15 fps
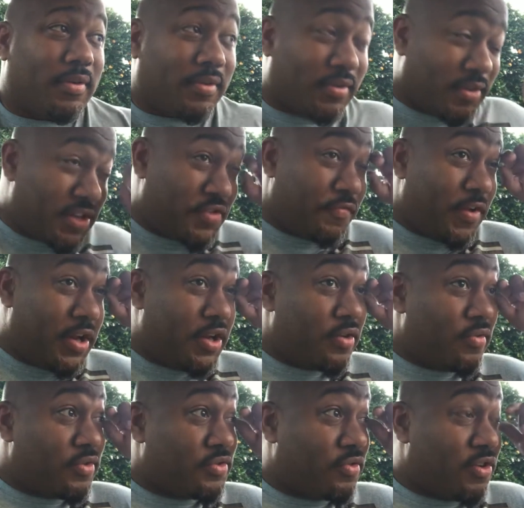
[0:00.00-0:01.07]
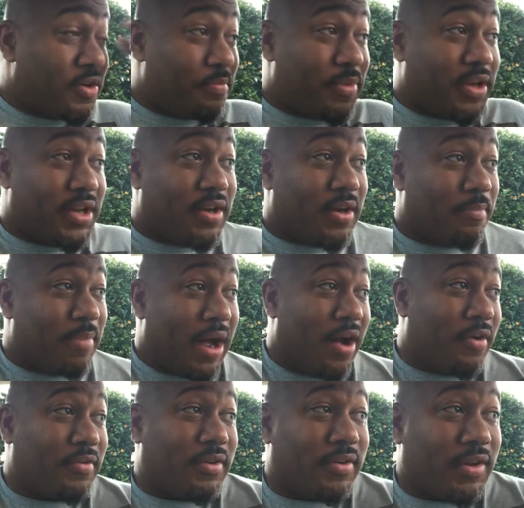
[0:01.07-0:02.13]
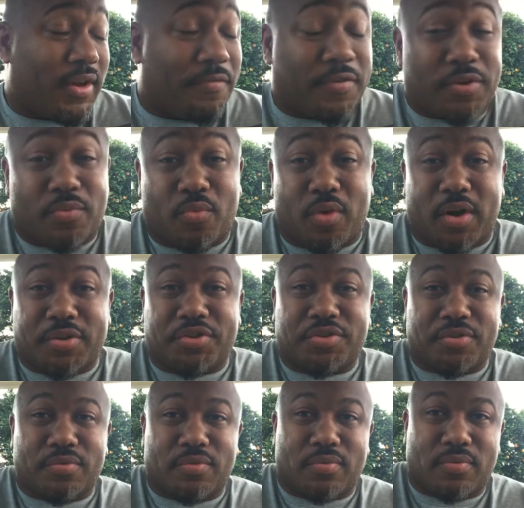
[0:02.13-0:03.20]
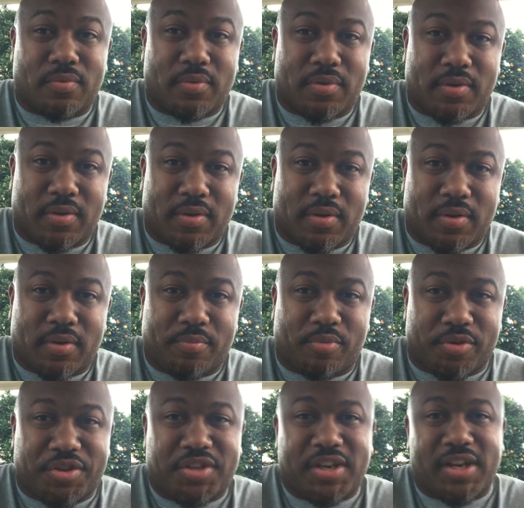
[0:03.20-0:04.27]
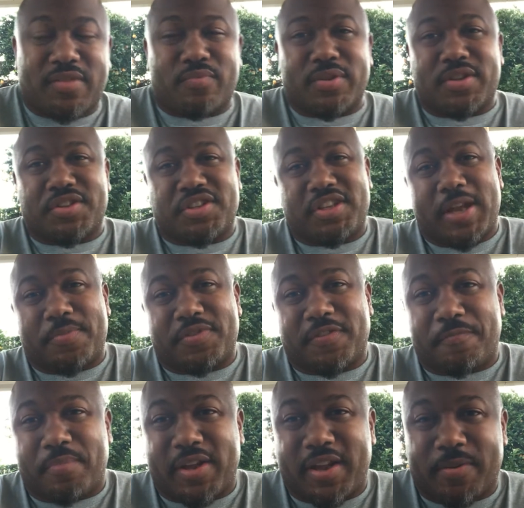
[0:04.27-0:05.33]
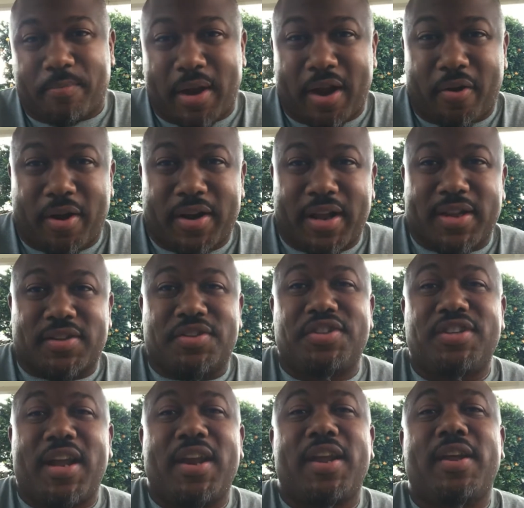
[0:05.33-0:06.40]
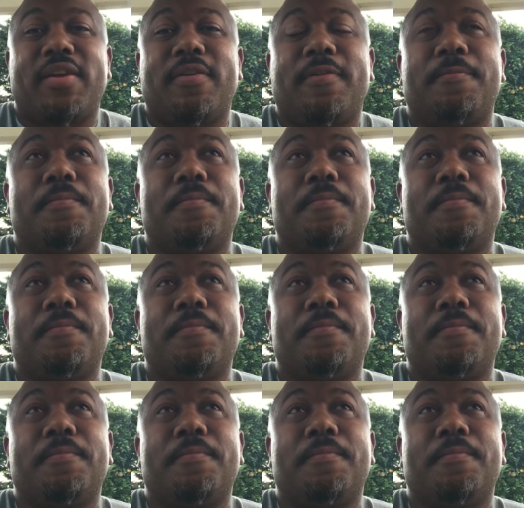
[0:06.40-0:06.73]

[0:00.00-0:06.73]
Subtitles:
This video is going to be about if you want to proceed with the steps of being married and setting